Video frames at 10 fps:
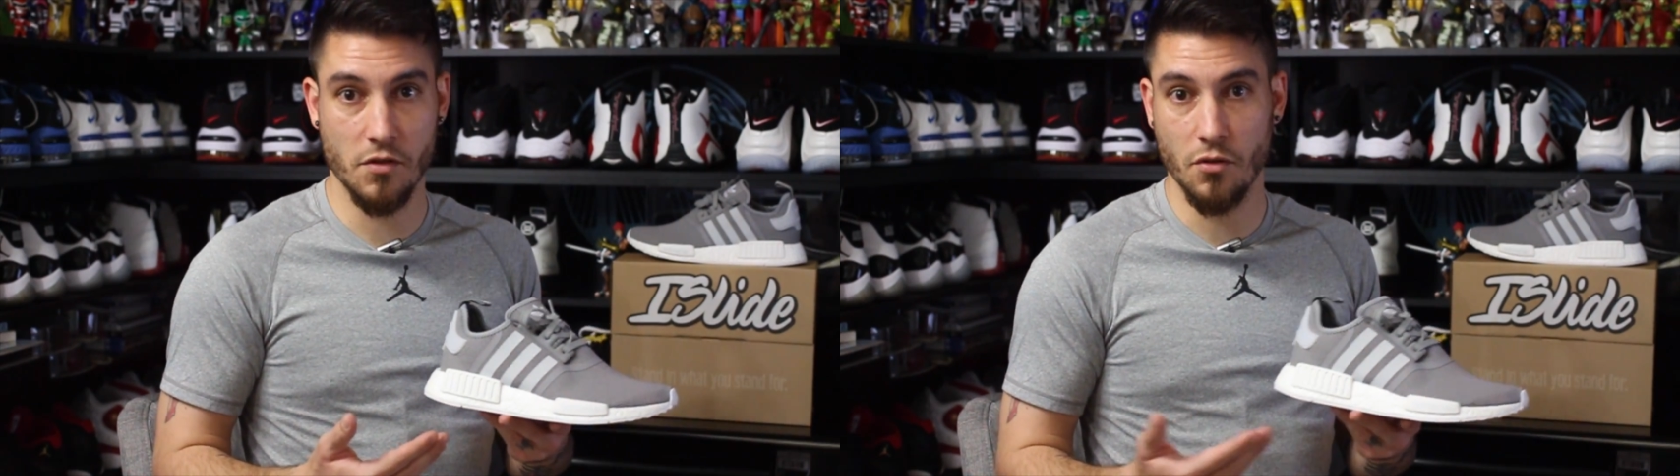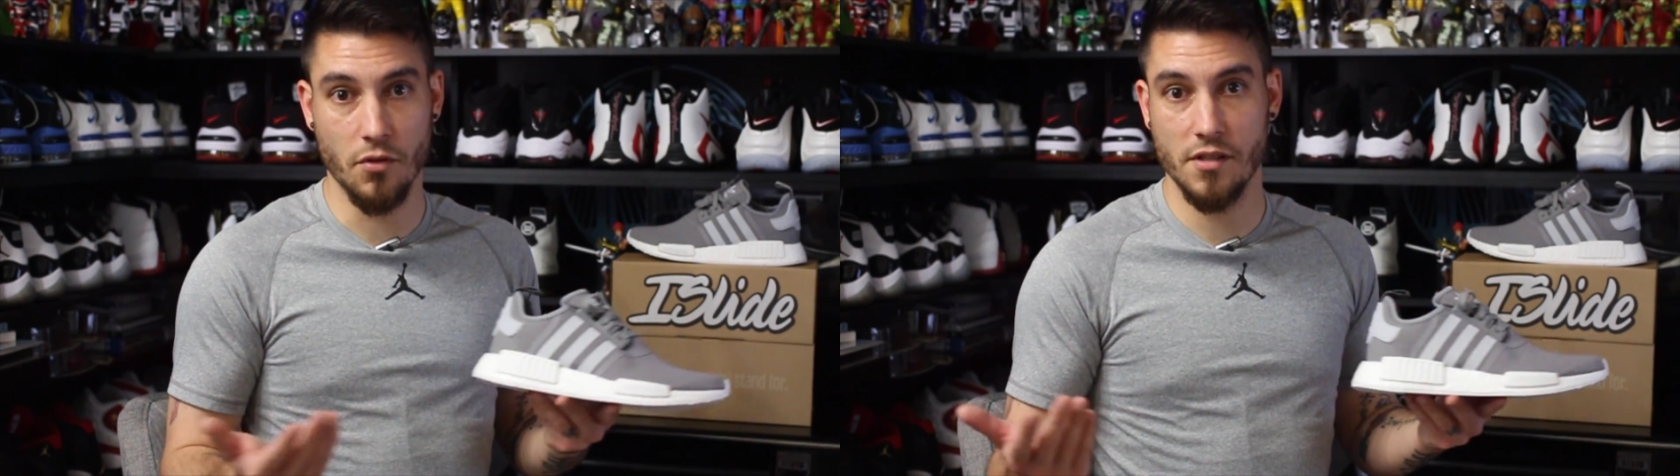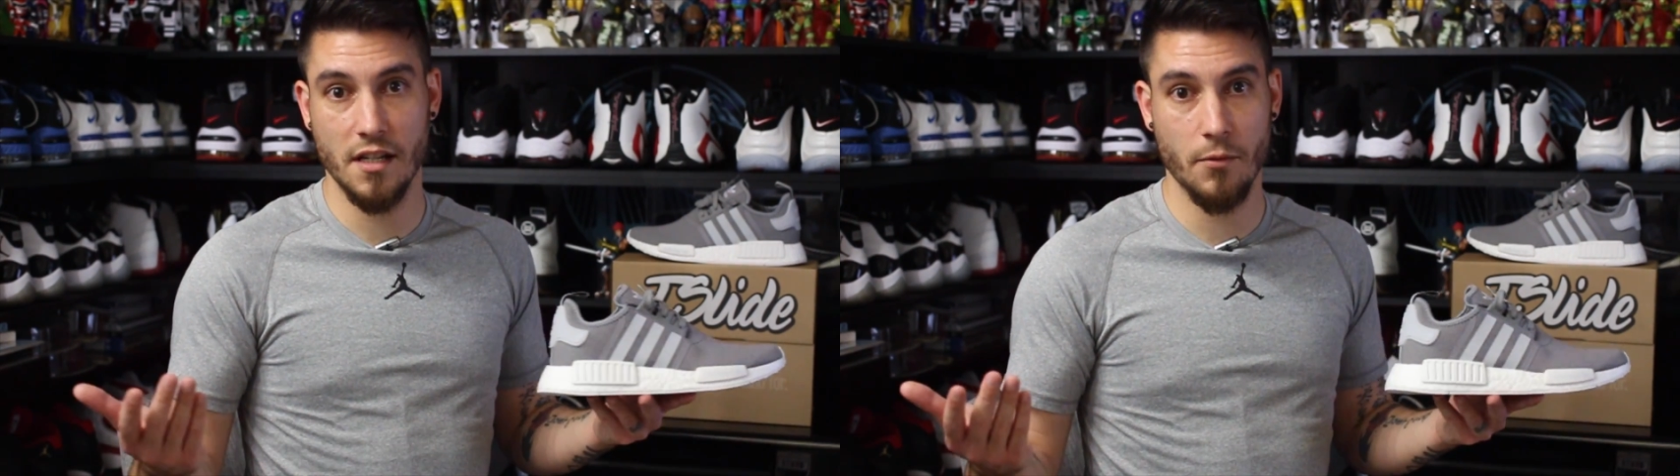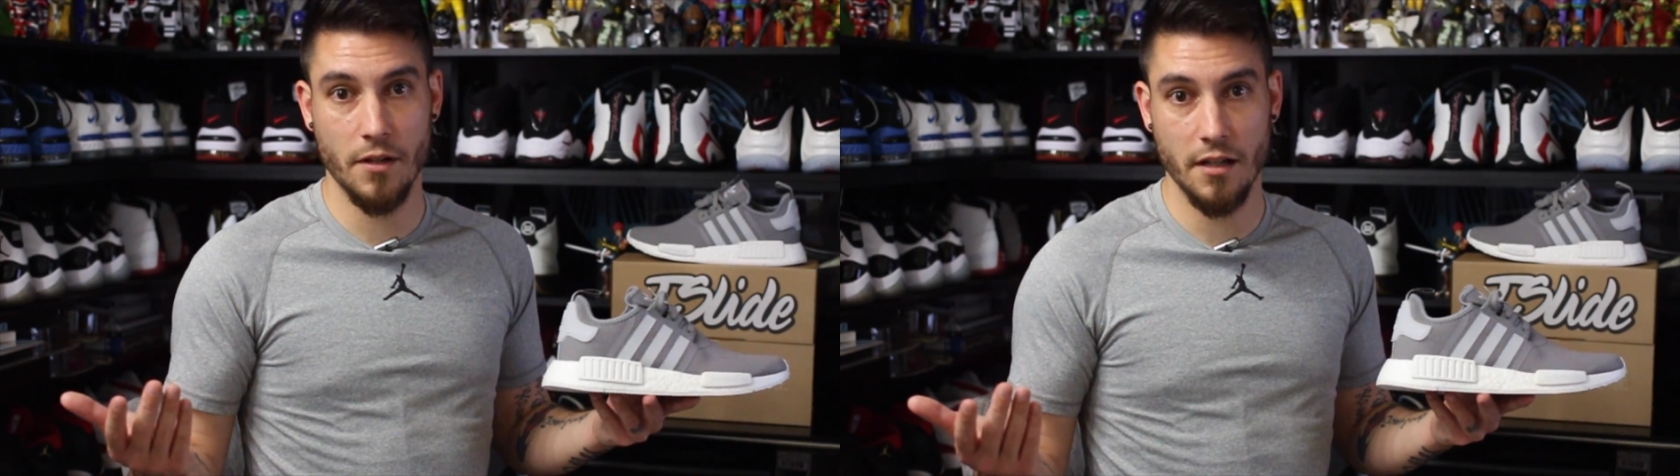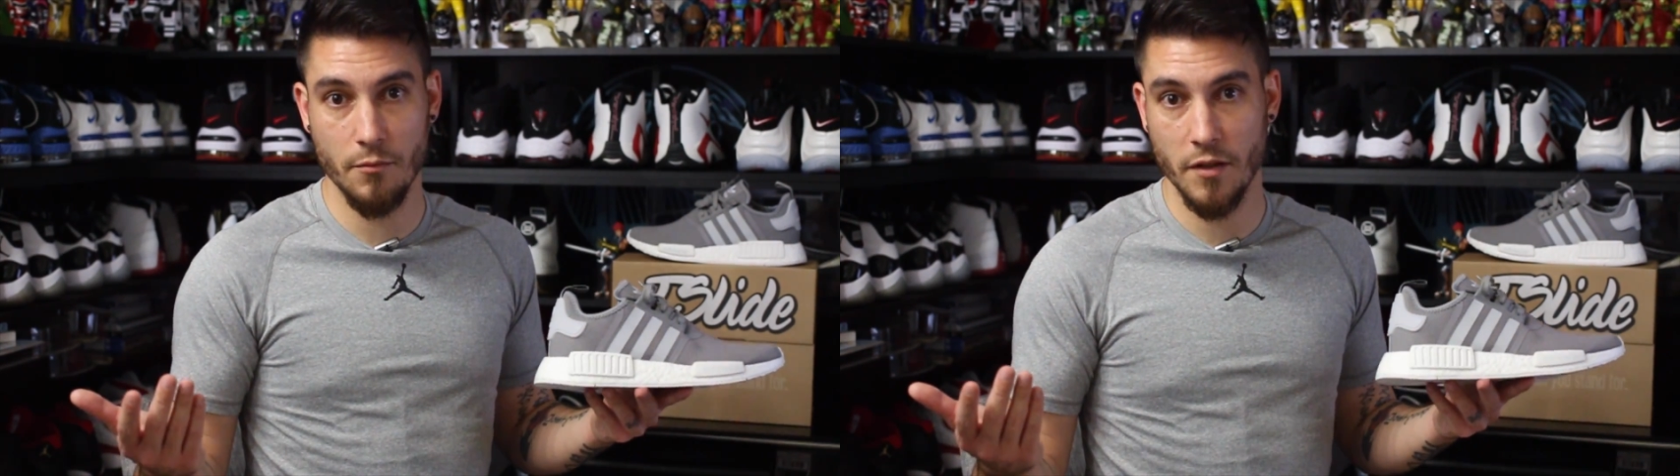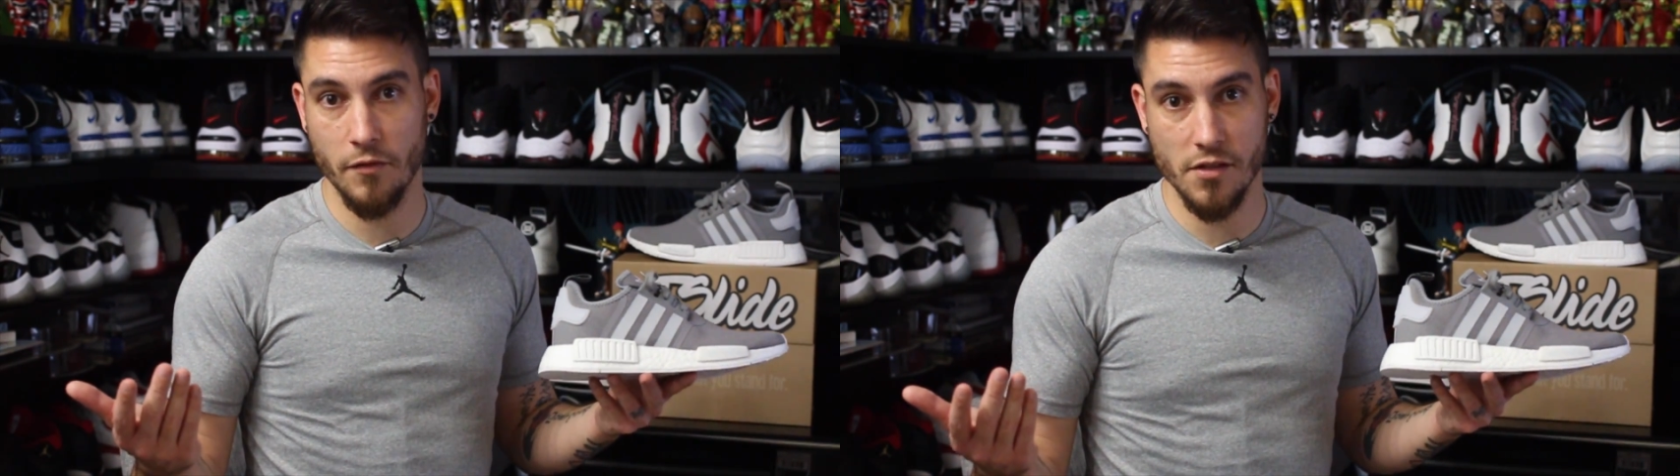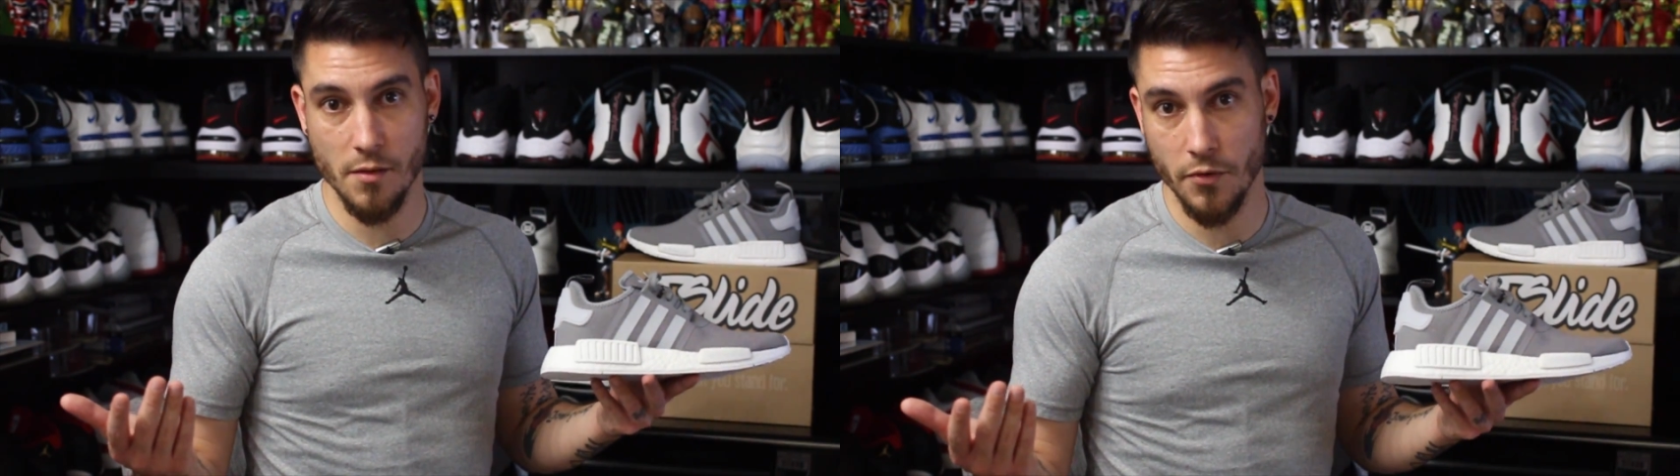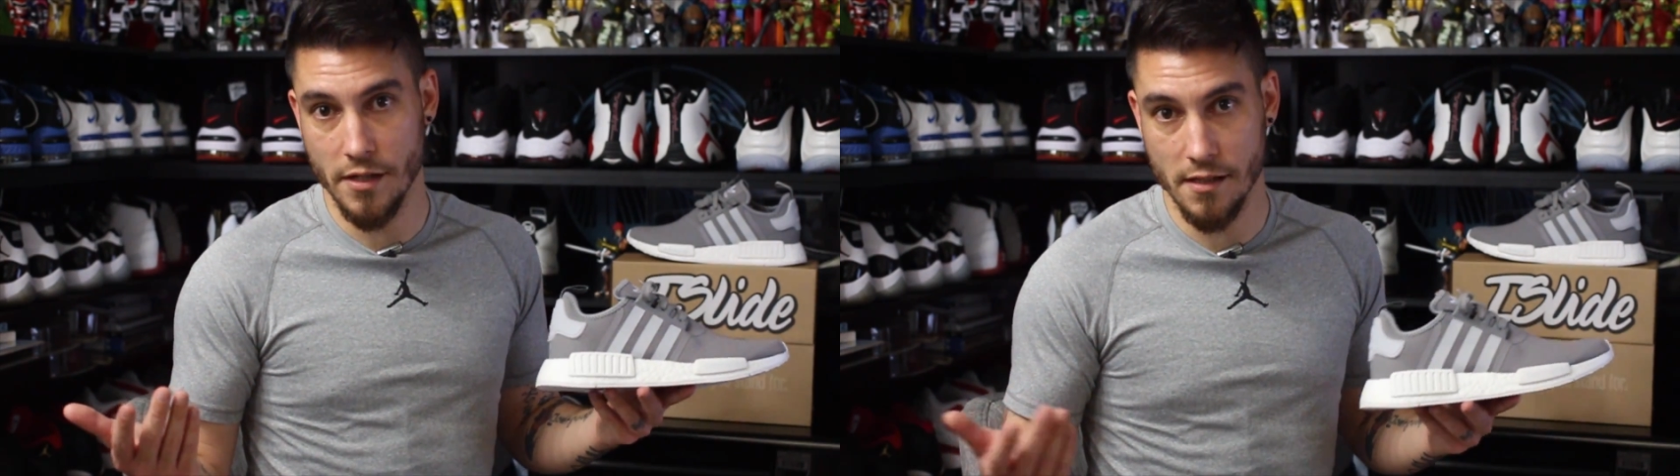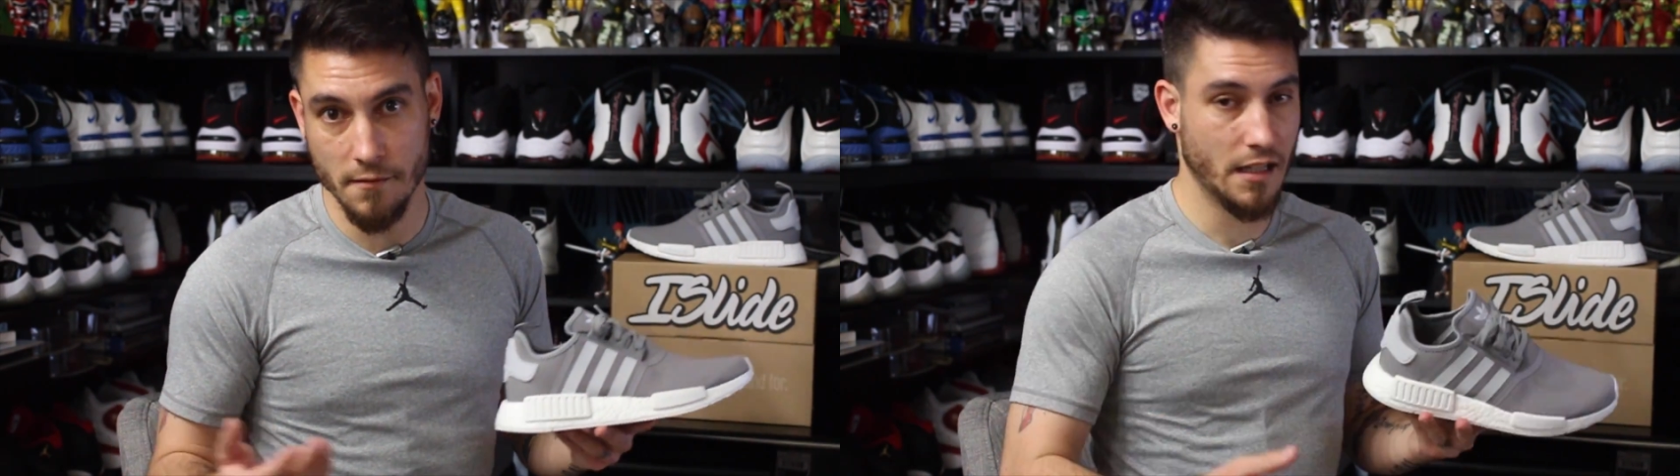stores anywhere near me for some reason.